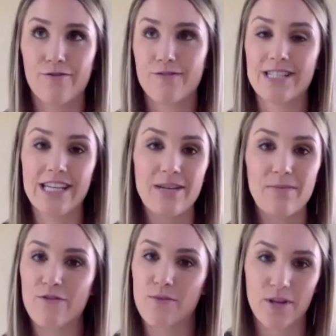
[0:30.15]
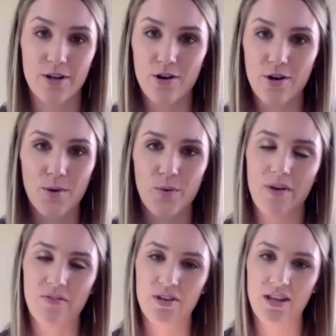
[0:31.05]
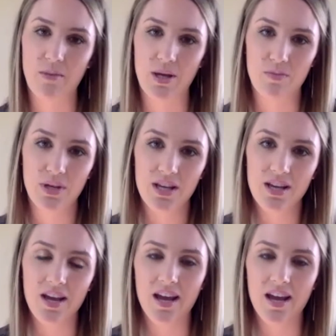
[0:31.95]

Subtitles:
seeing me from their home or wherever they may be.